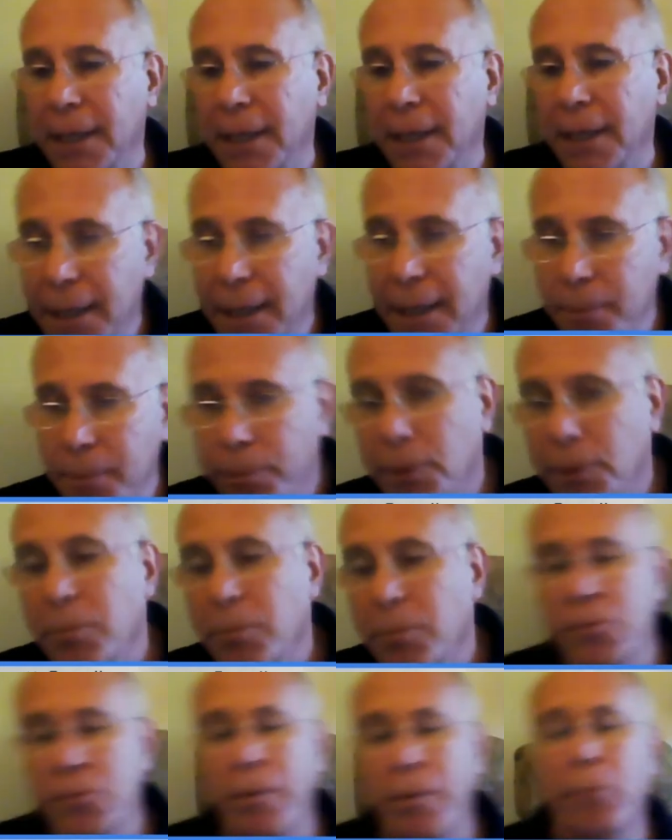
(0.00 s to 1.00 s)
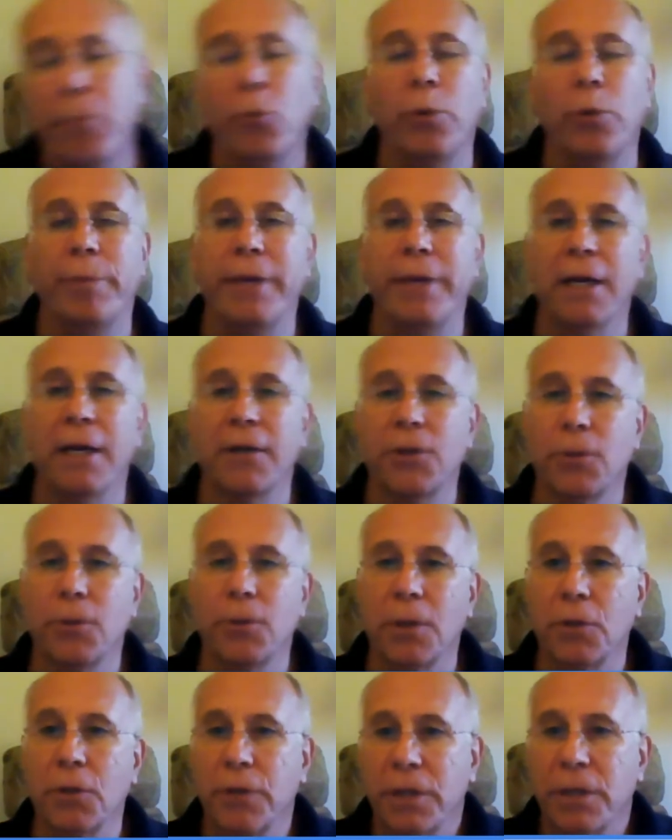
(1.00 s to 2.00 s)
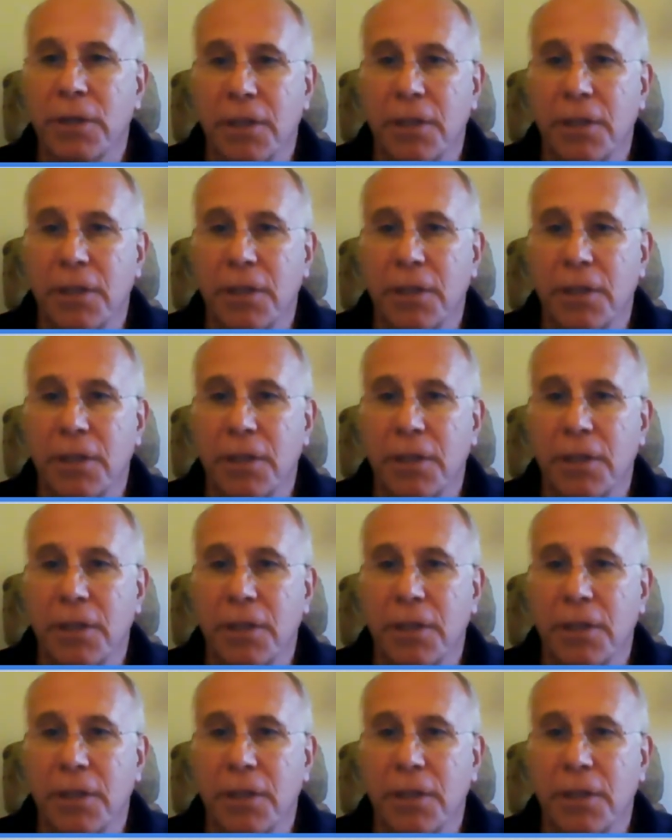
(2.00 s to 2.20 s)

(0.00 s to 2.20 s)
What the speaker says: and pretty much people would be on their own. And,